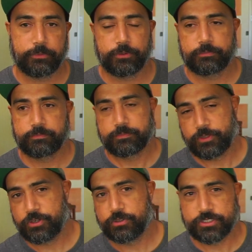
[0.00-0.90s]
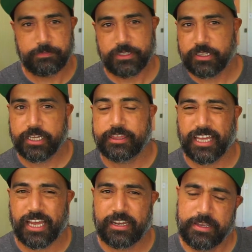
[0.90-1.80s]
or, something like
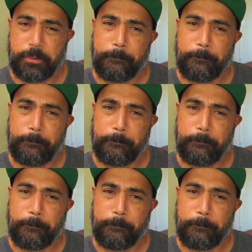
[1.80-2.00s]
that,